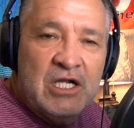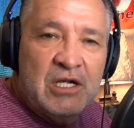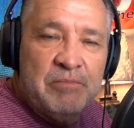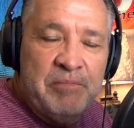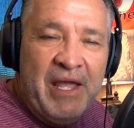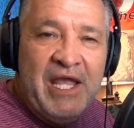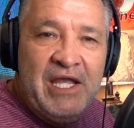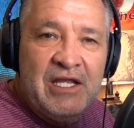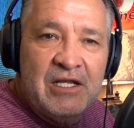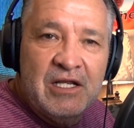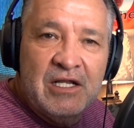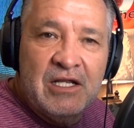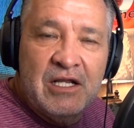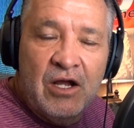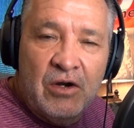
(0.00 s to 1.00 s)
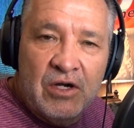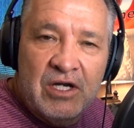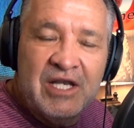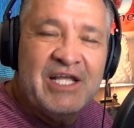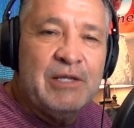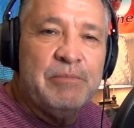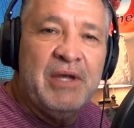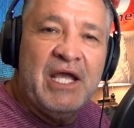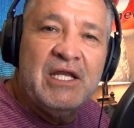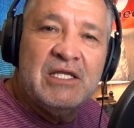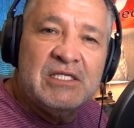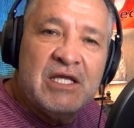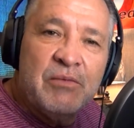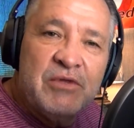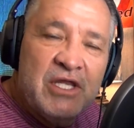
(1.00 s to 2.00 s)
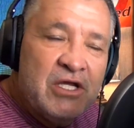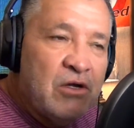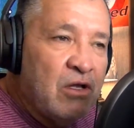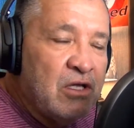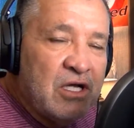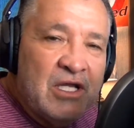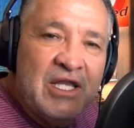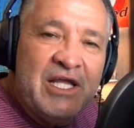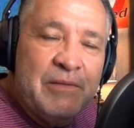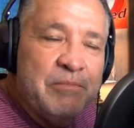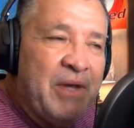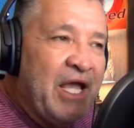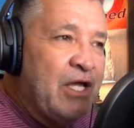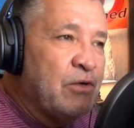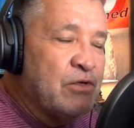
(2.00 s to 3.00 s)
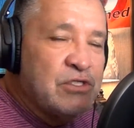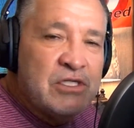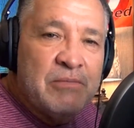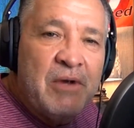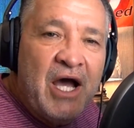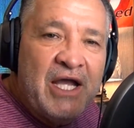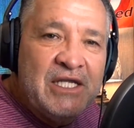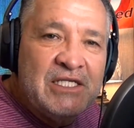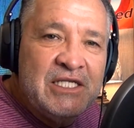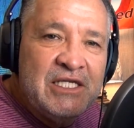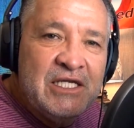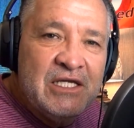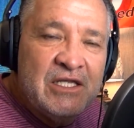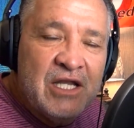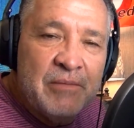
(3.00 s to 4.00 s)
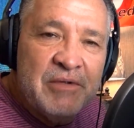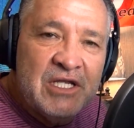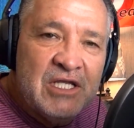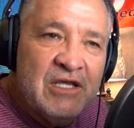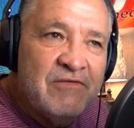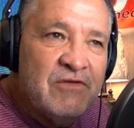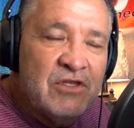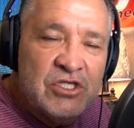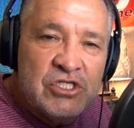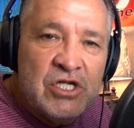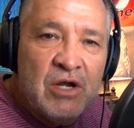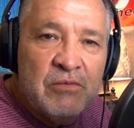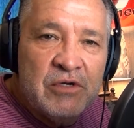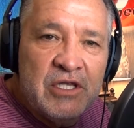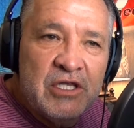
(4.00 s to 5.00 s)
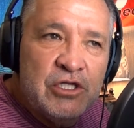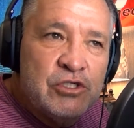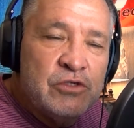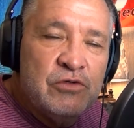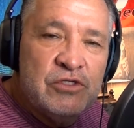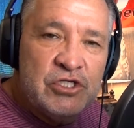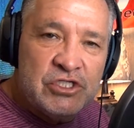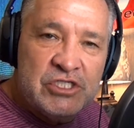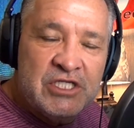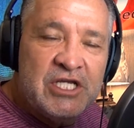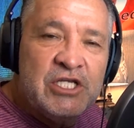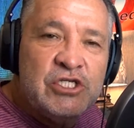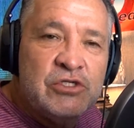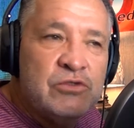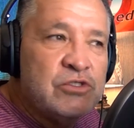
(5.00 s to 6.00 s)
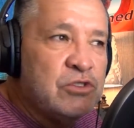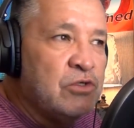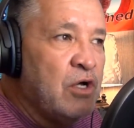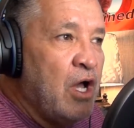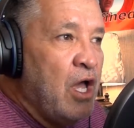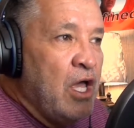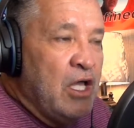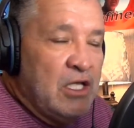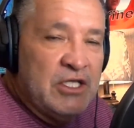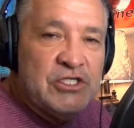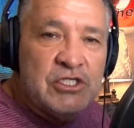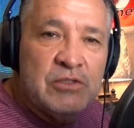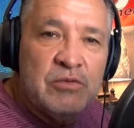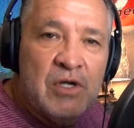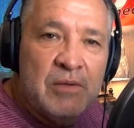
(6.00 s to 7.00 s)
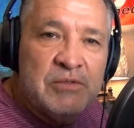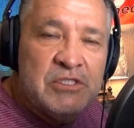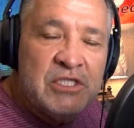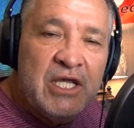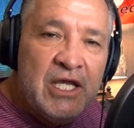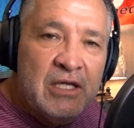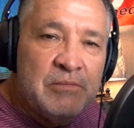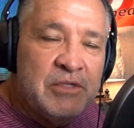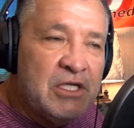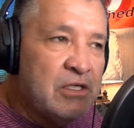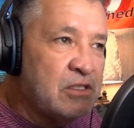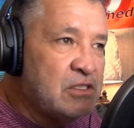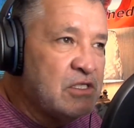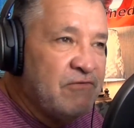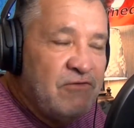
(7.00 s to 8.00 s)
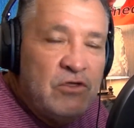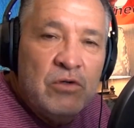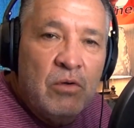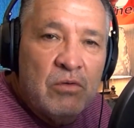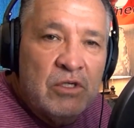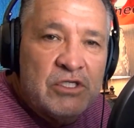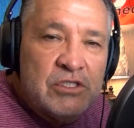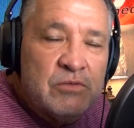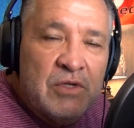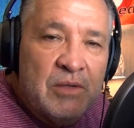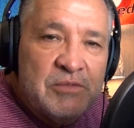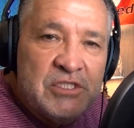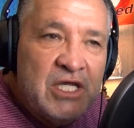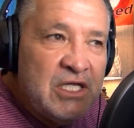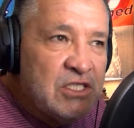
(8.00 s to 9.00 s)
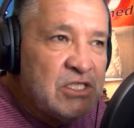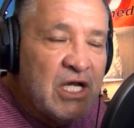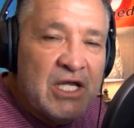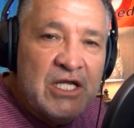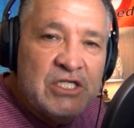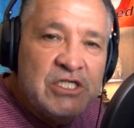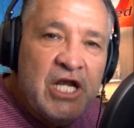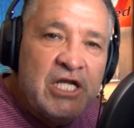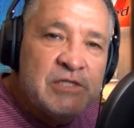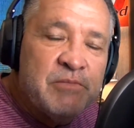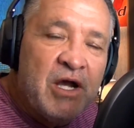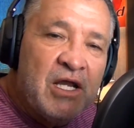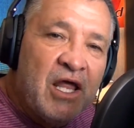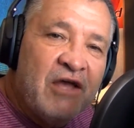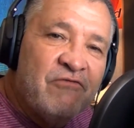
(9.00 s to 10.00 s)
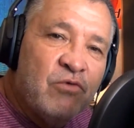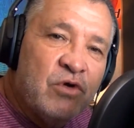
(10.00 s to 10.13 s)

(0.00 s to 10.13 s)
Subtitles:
bait or clickbait. Is that what they call it? Clickbait, or some idea that I'm going to give you that's not really the truth just to get you to listen to what I'm saying. Because if you don't listen to what I'm saying, it's not going to change my life